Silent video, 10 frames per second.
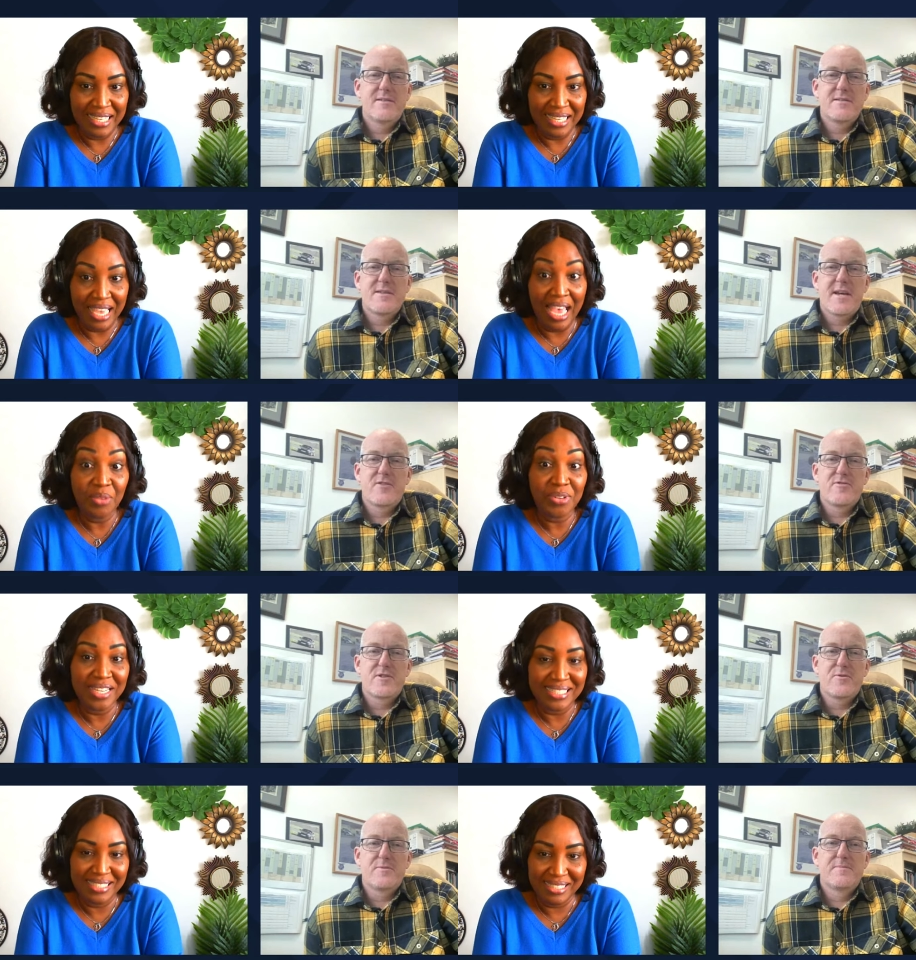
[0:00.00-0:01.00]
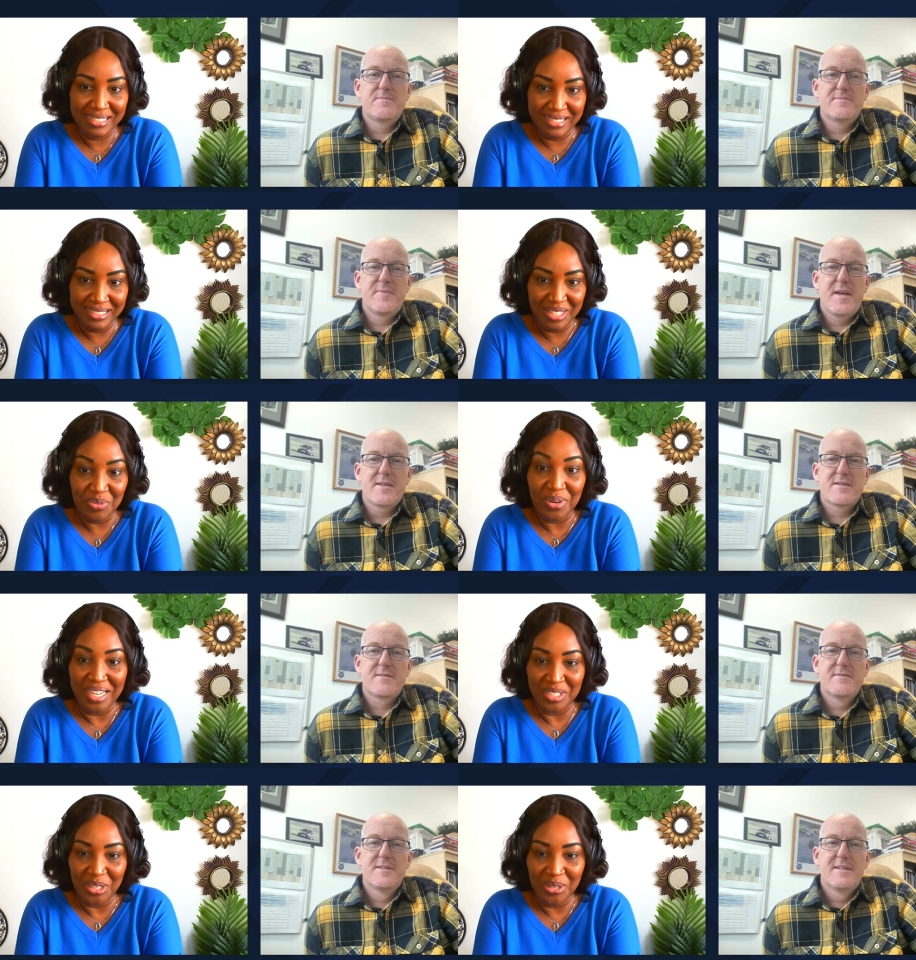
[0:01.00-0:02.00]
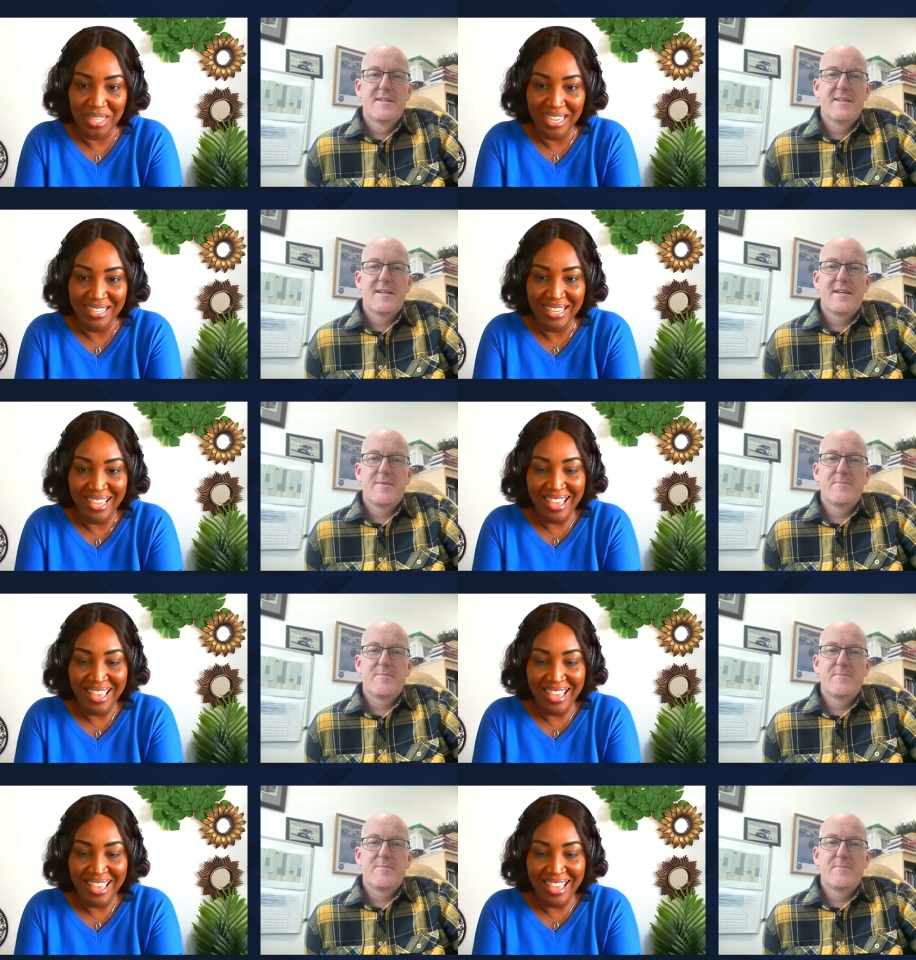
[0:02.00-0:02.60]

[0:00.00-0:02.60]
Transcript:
Speaker 1: secondary. Ah, right. Yes. Right. Okay.